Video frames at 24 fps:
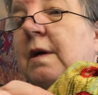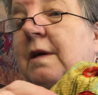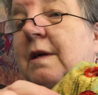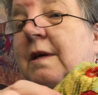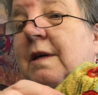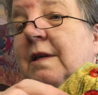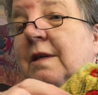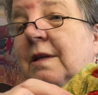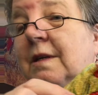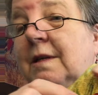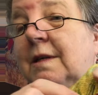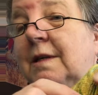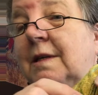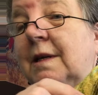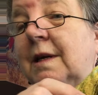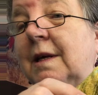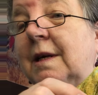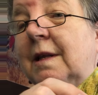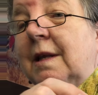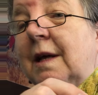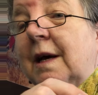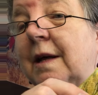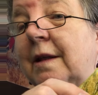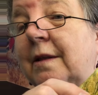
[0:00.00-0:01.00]
can you see
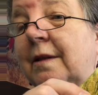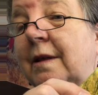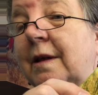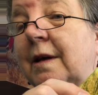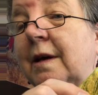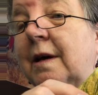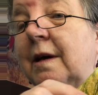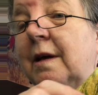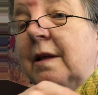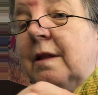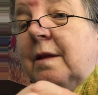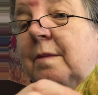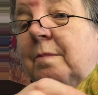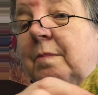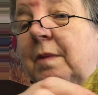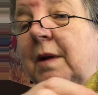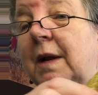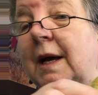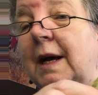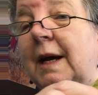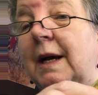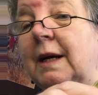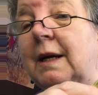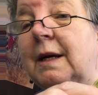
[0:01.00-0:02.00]
that there, the
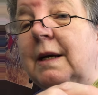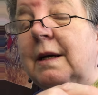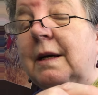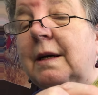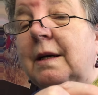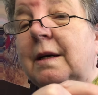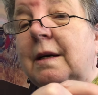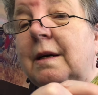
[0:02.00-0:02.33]
black?